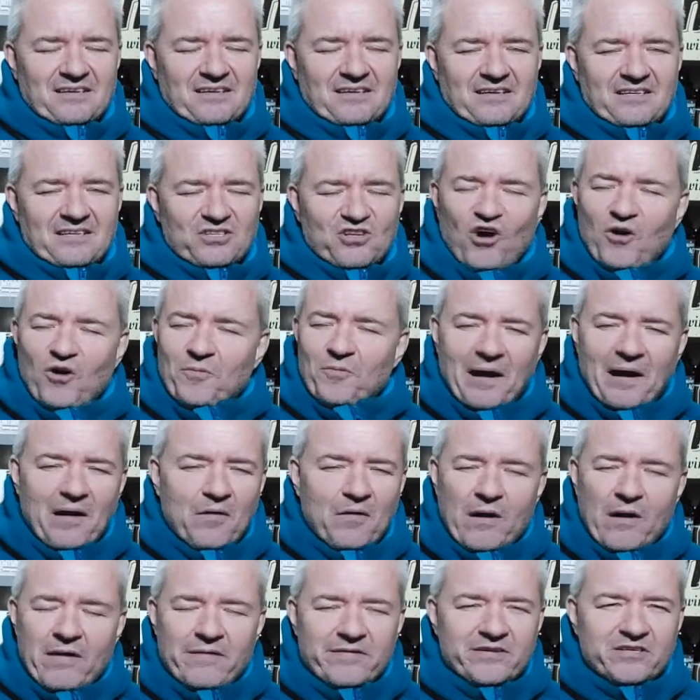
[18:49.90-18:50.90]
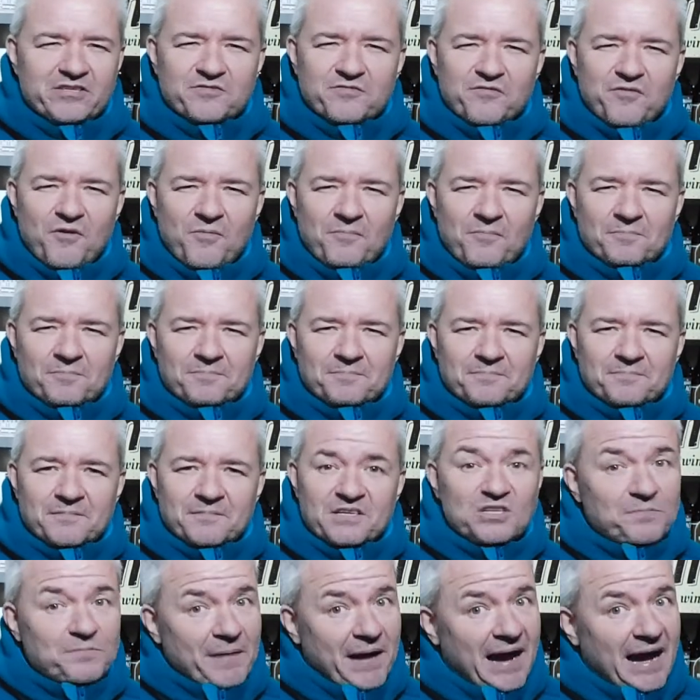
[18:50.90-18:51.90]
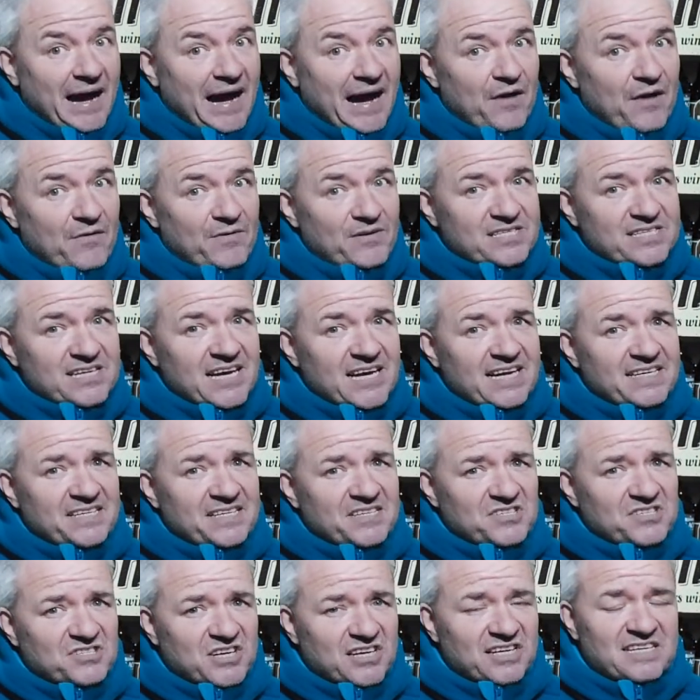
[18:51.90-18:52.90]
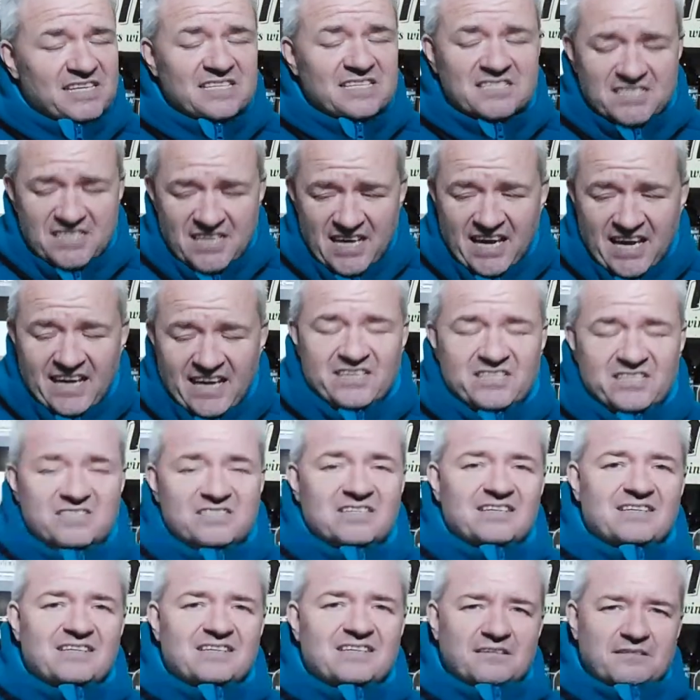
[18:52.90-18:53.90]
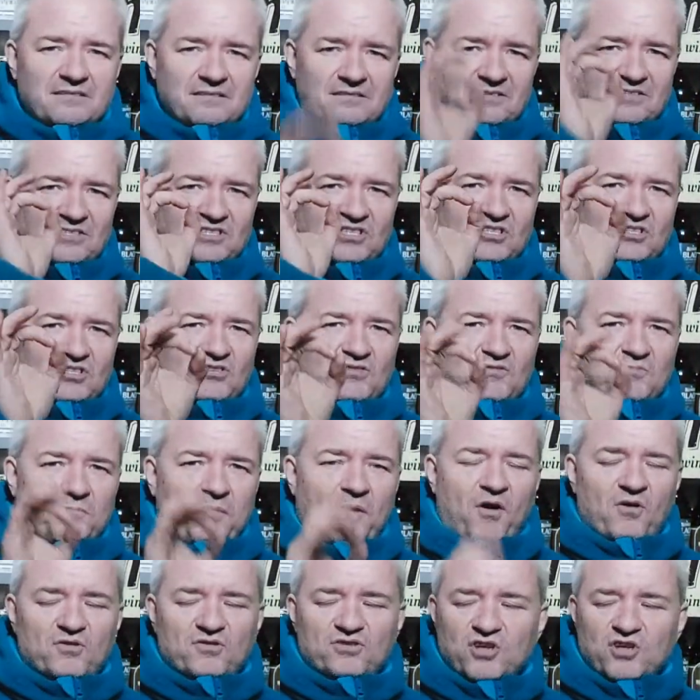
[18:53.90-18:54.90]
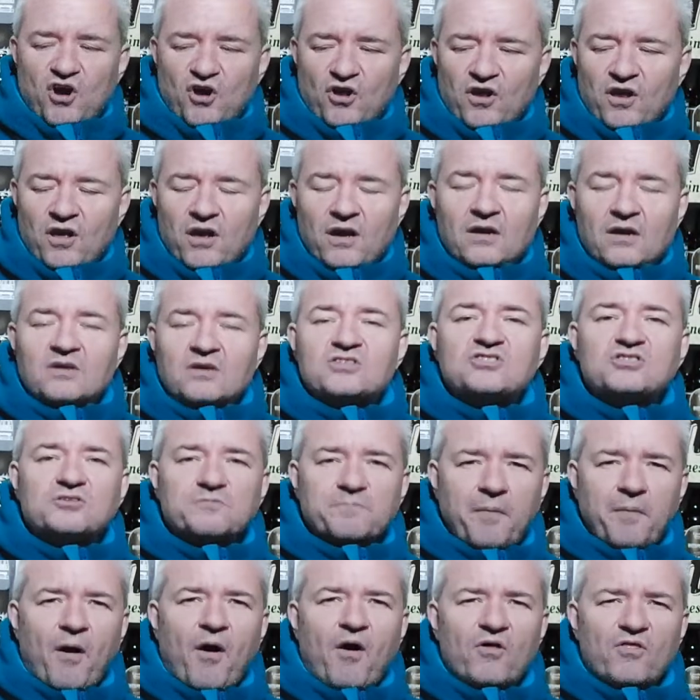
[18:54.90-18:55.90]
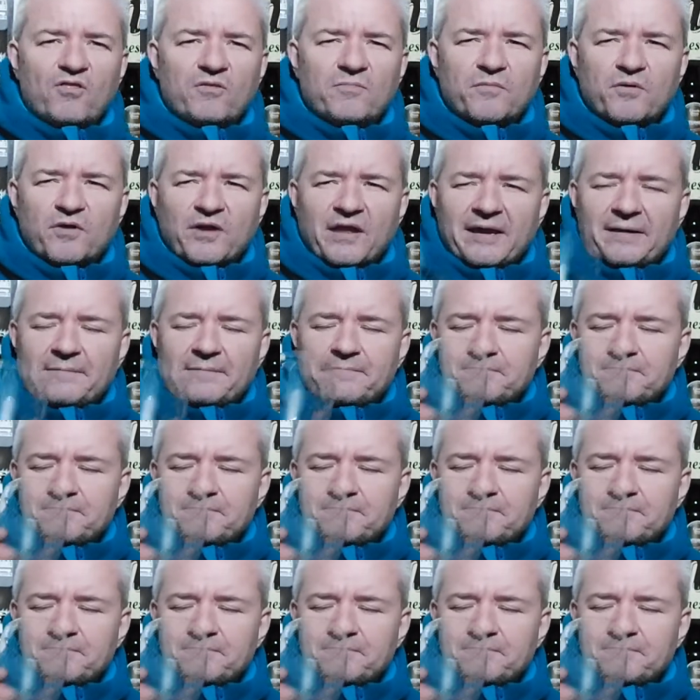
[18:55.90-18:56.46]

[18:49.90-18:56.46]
it's not about where it's from. It's about how it tastes. And it tastes spot on. Spot on the money.